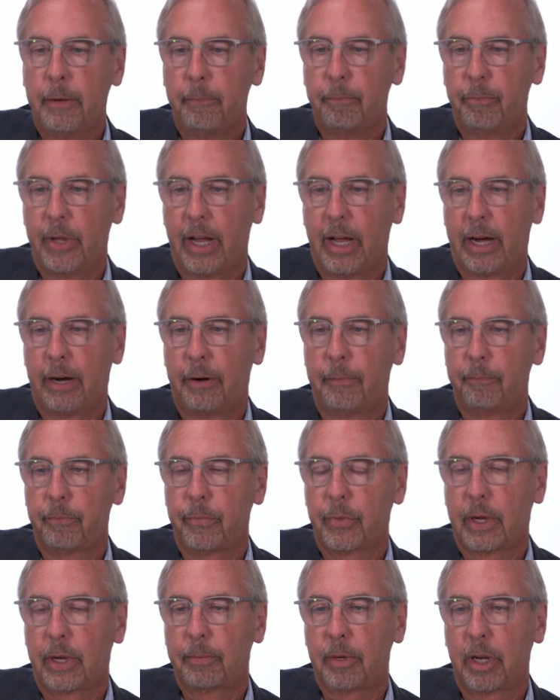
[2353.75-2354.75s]
Now,
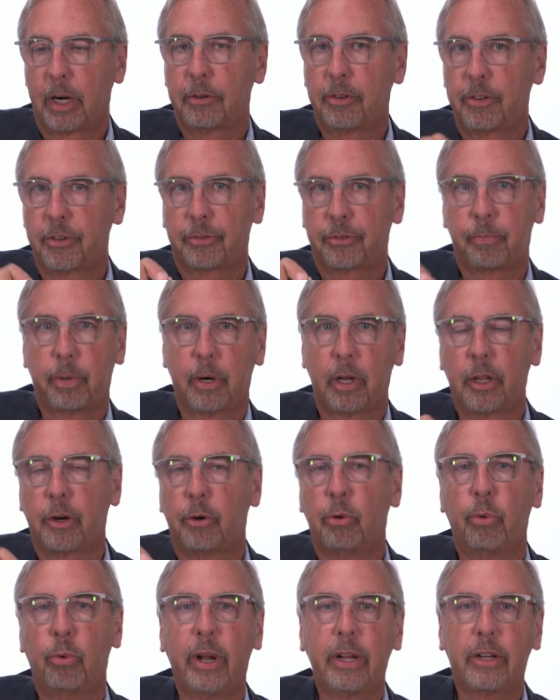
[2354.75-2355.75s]
I'm going to just put a
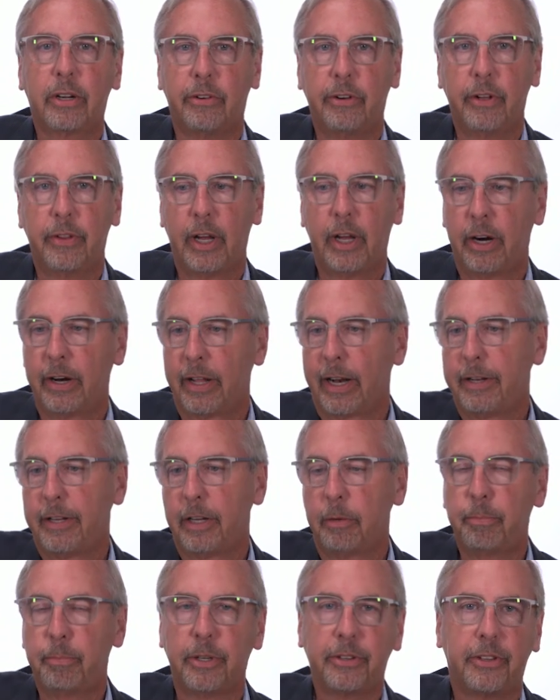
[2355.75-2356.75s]
little wrinkle in there, and I
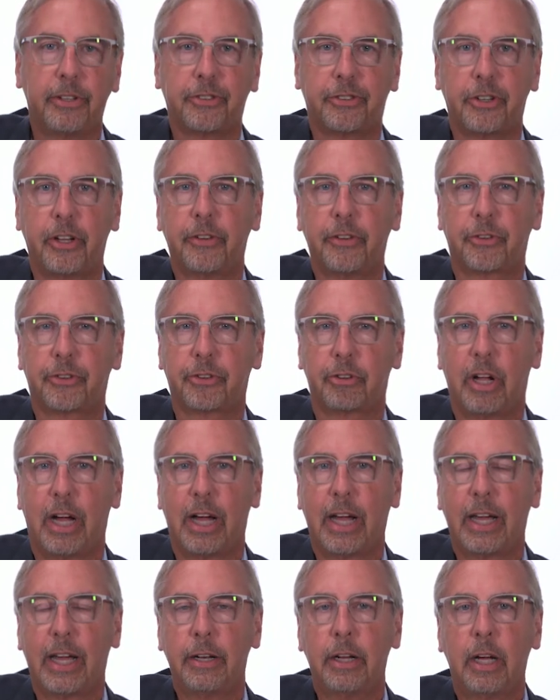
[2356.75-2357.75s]
didn't put this on the
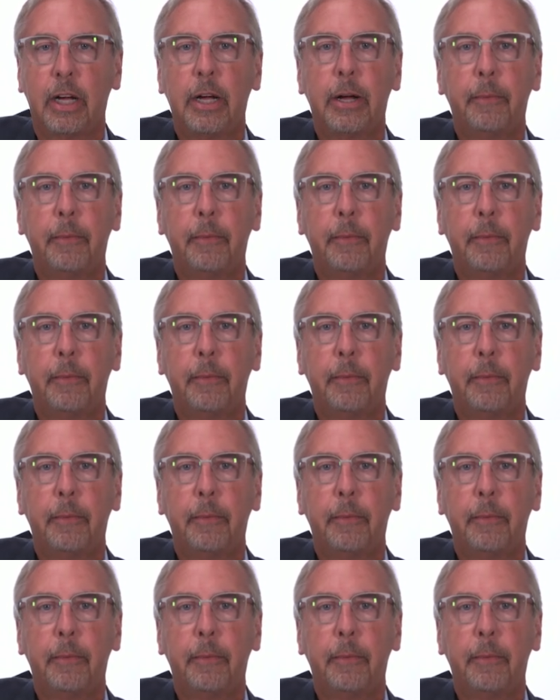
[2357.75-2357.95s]
slide.